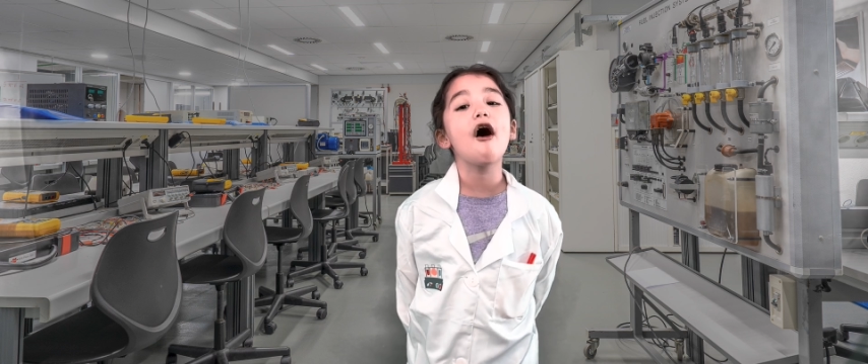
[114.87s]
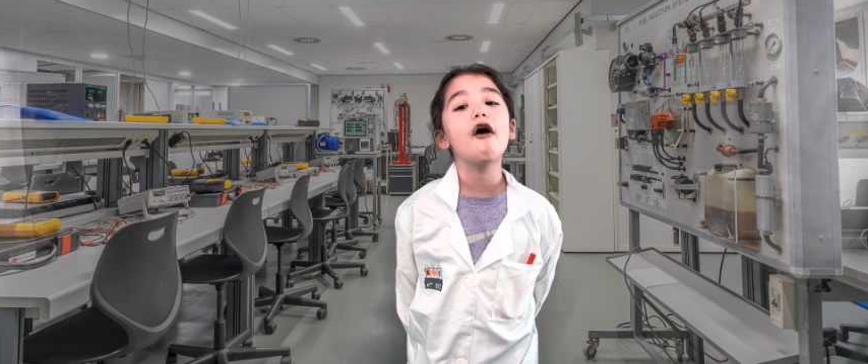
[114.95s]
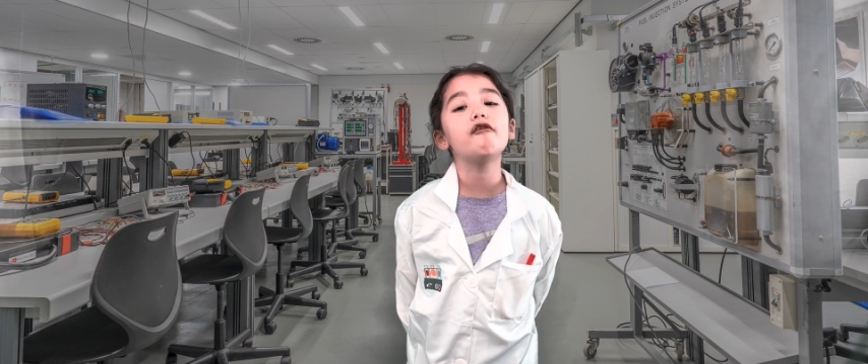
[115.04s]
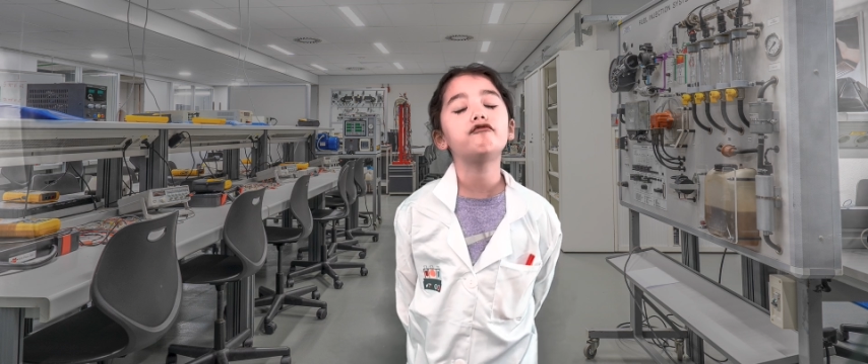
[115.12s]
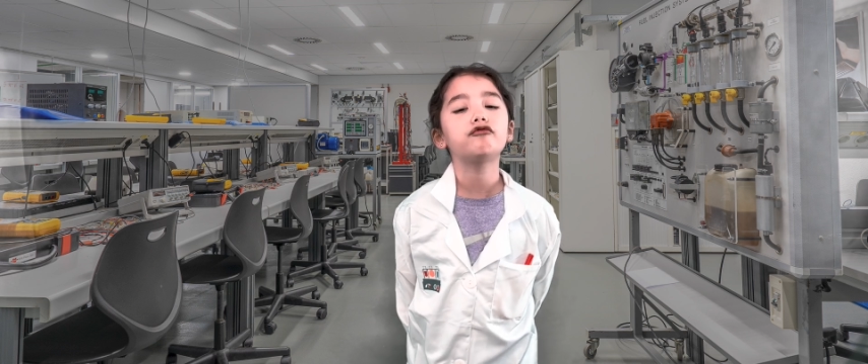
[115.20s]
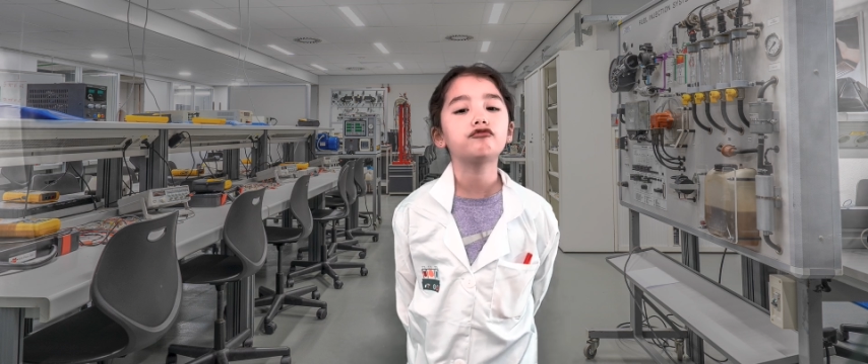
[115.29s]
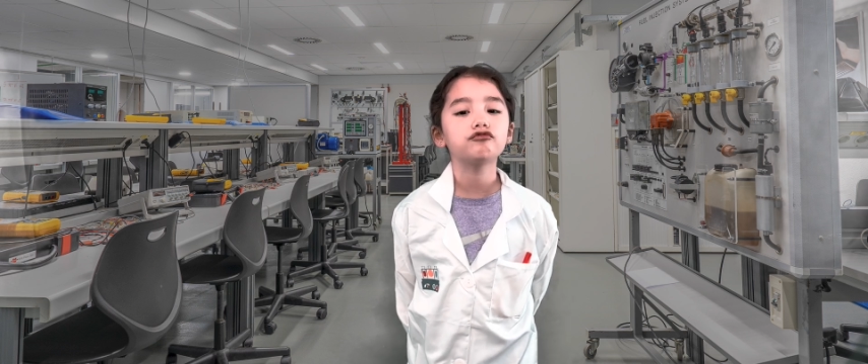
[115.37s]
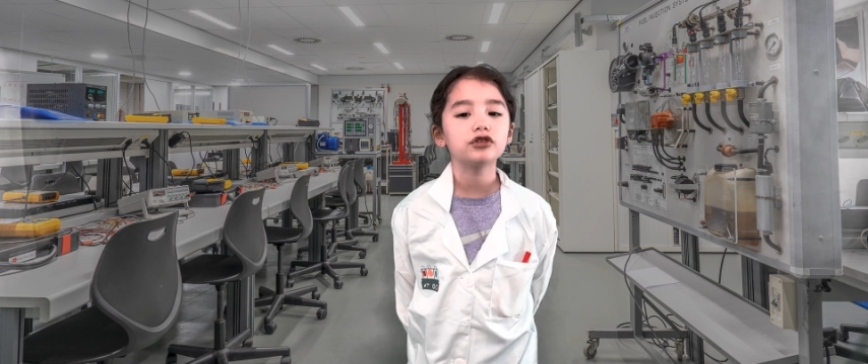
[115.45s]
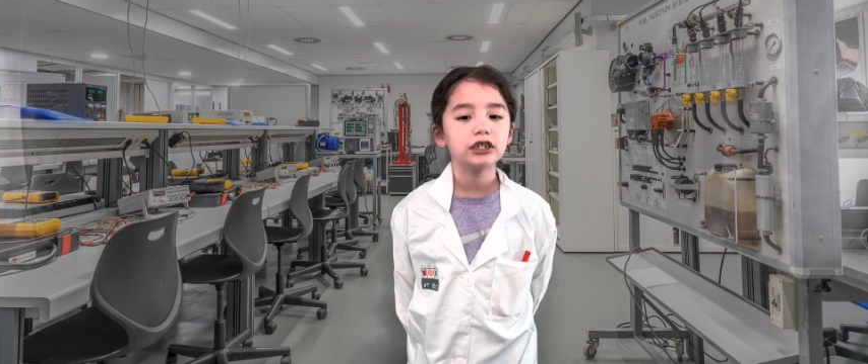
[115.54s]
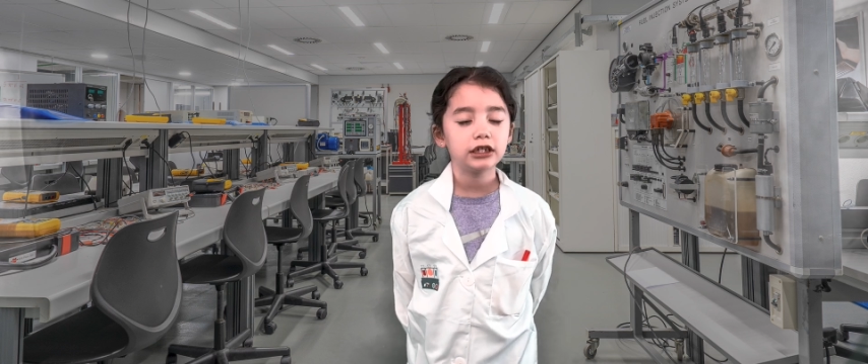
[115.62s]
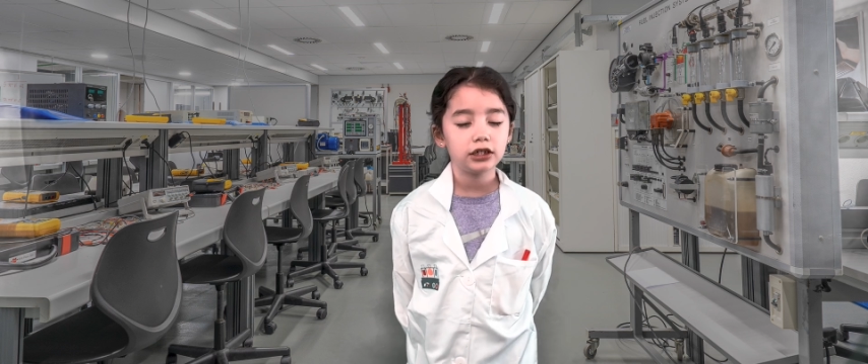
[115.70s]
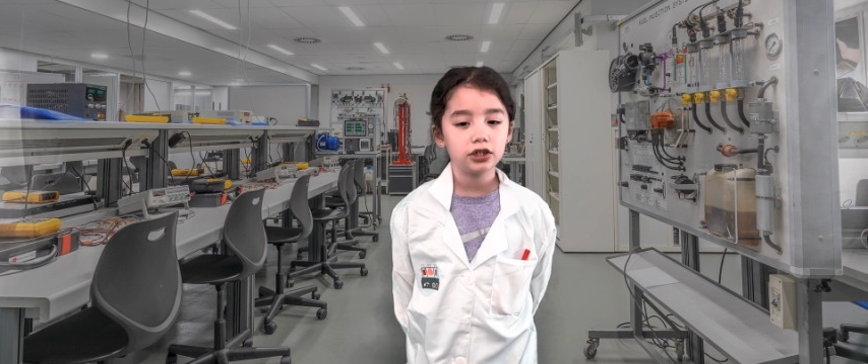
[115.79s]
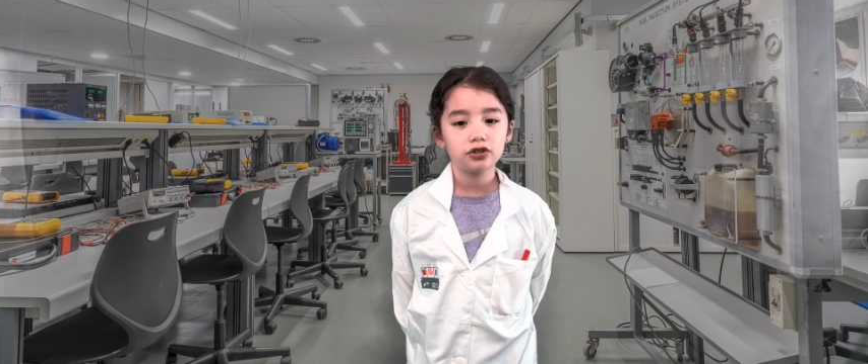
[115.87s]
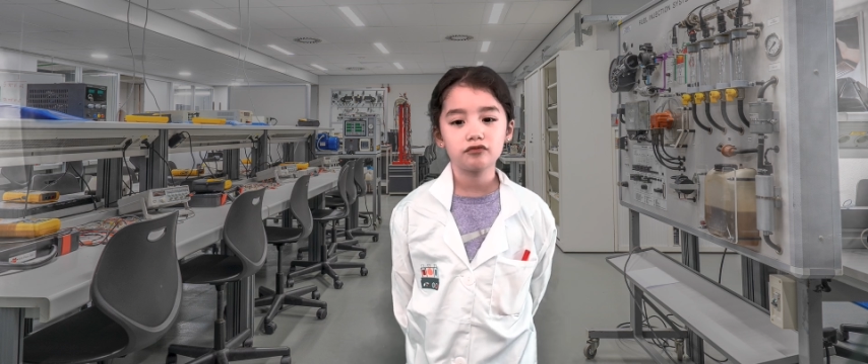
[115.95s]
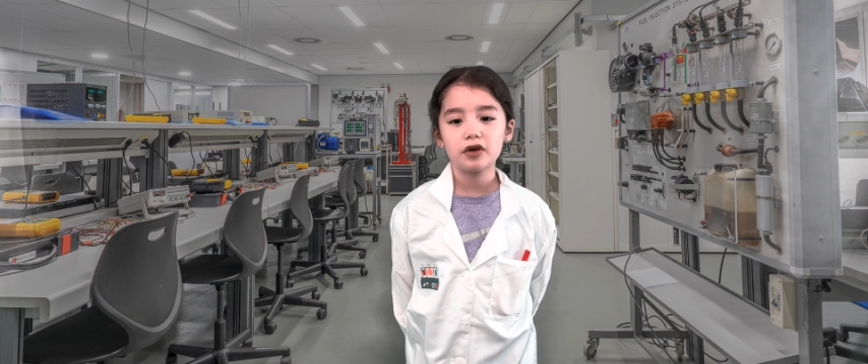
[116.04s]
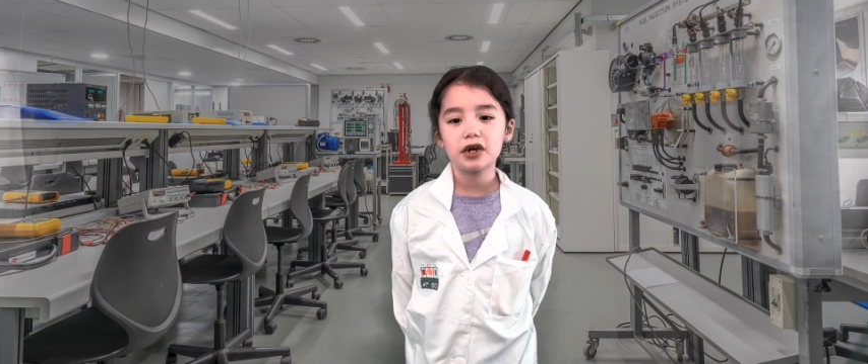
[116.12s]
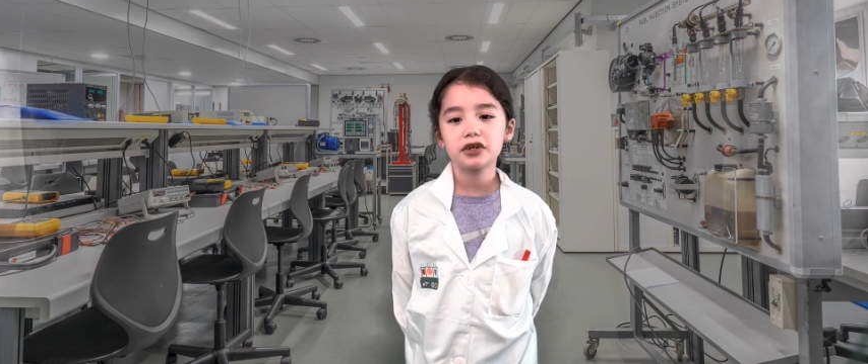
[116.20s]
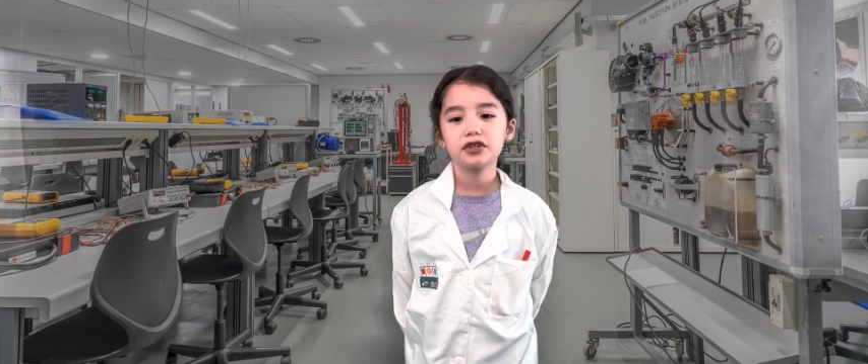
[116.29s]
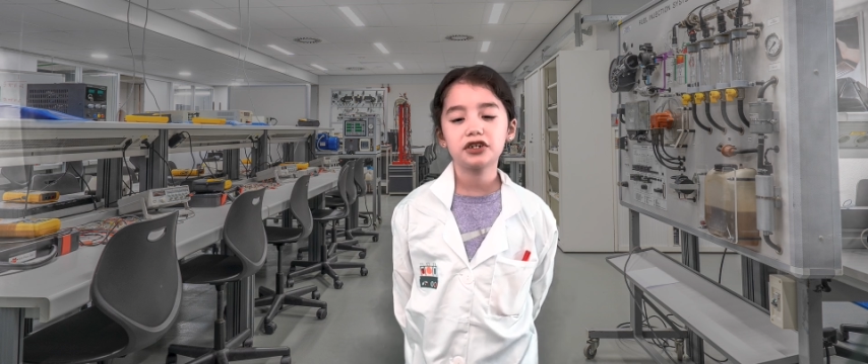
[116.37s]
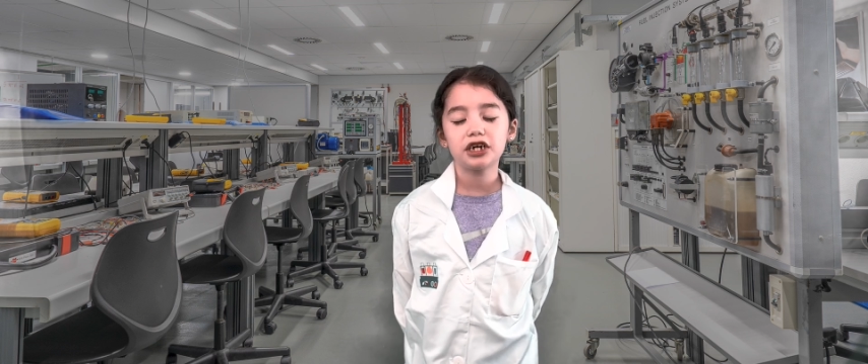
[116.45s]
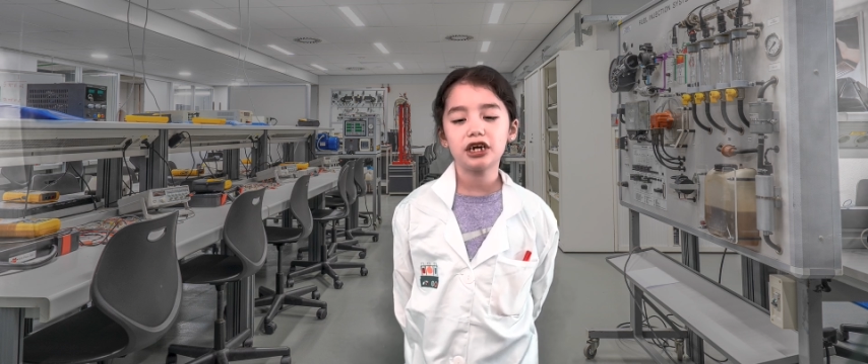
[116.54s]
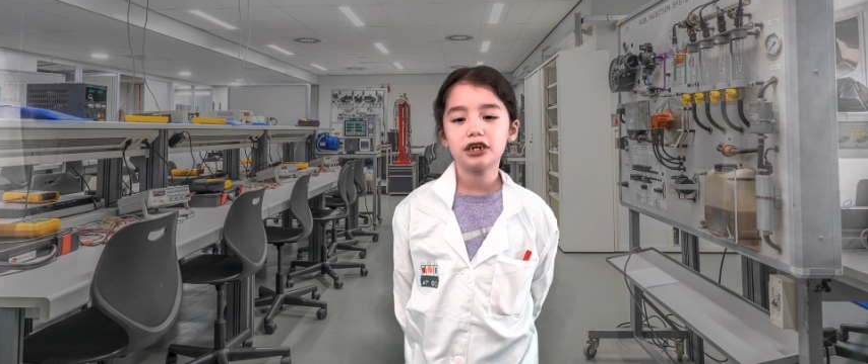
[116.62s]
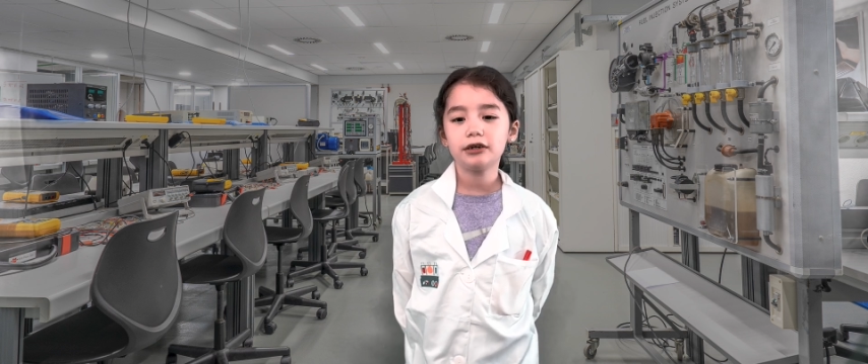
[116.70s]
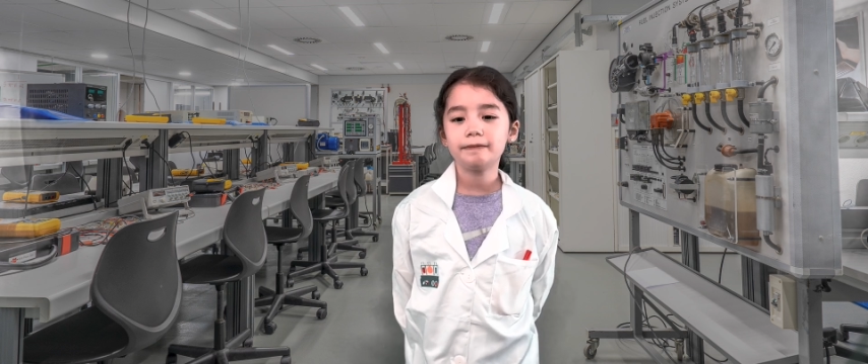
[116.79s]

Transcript: every direction.